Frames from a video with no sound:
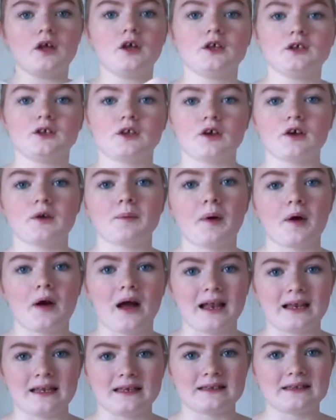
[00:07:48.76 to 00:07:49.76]
Sorry
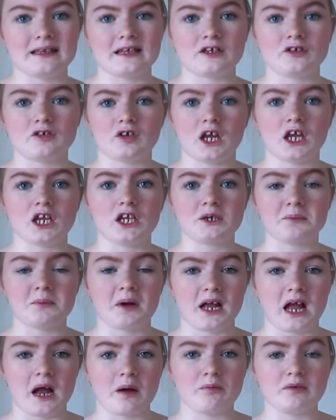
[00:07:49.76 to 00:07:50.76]
about any slight change,
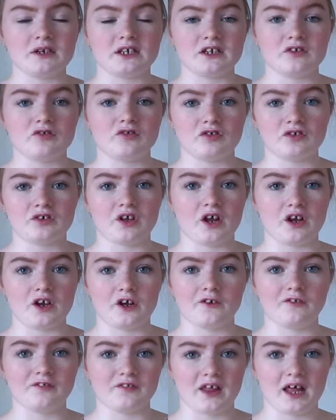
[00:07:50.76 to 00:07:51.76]
my camera did just turn
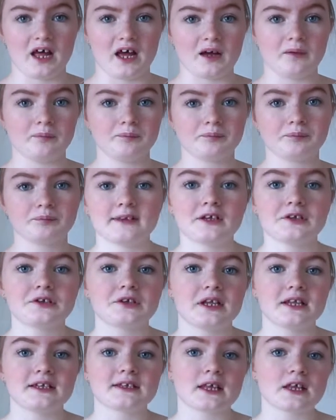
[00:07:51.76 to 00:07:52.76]
off there.
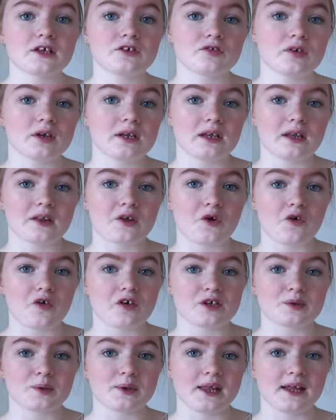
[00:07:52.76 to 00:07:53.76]
So let's get straight into the
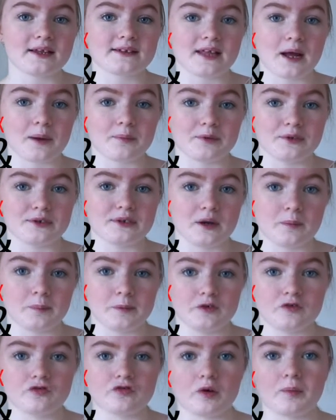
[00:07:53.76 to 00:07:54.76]
chorus with that down, mute
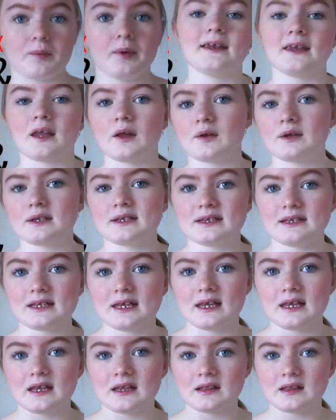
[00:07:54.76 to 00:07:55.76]
strum. Now you can
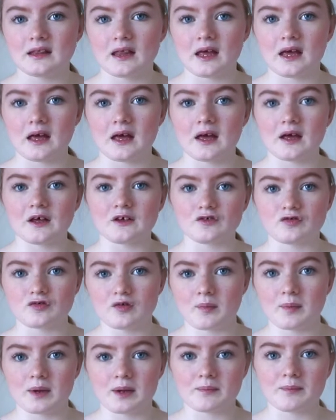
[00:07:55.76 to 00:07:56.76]
see the
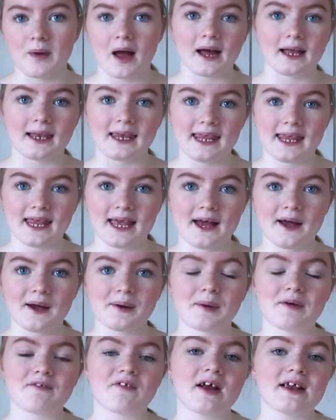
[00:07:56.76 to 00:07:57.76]
strumming pattern here,
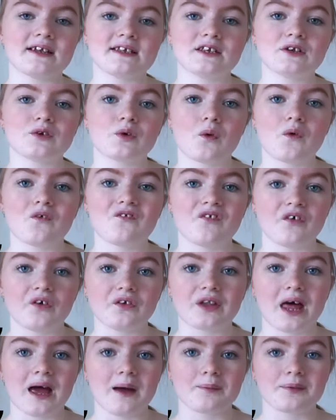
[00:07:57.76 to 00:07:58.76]
however I did go
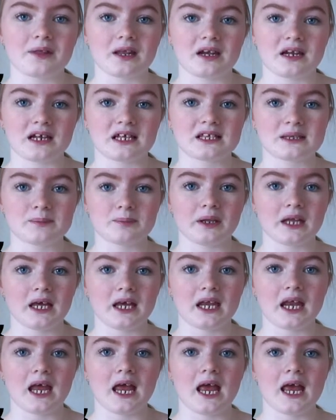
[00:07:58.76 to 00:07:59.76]
full depth and
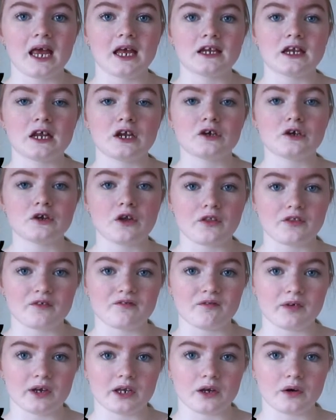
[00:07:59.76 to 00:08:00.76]
explain it in another
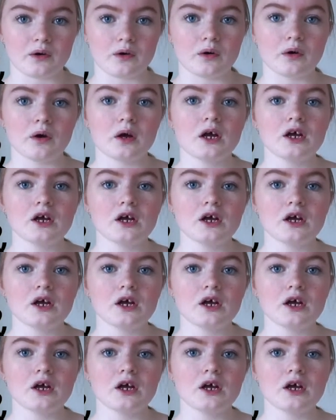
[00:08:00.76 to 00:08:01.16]
video.